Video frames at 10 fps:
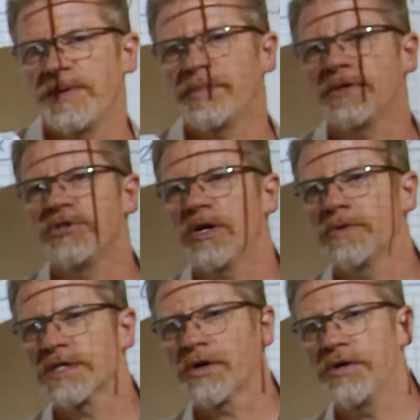people who know
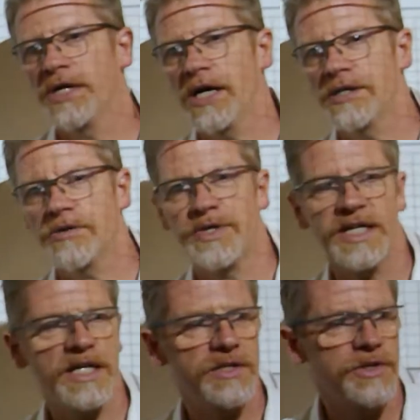what's going on are
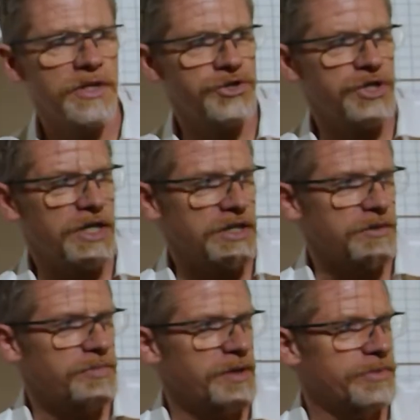the
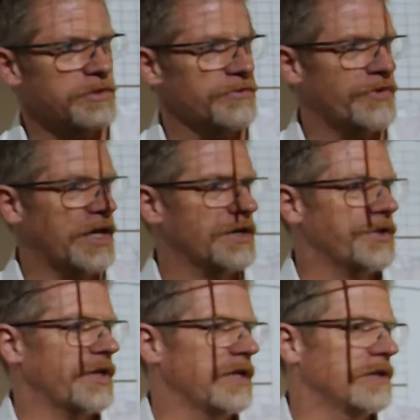initiated, people who have had
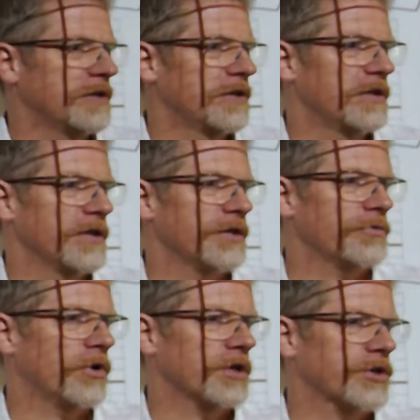the
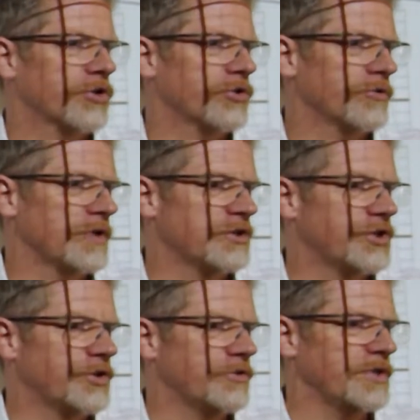broad
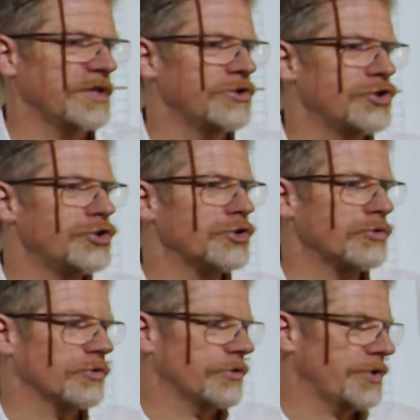courage to
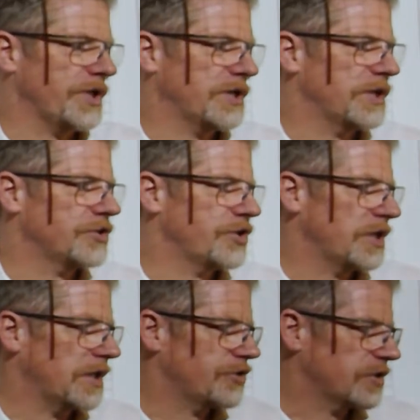endure the
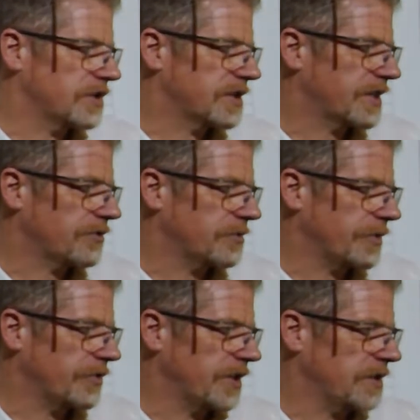initiation
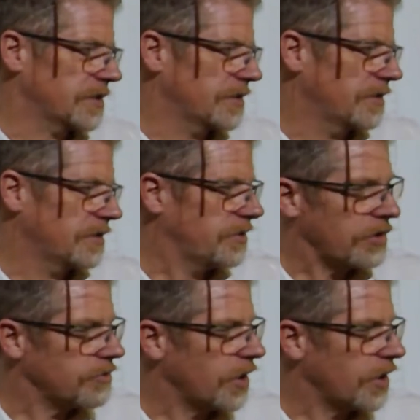ceremonies. No.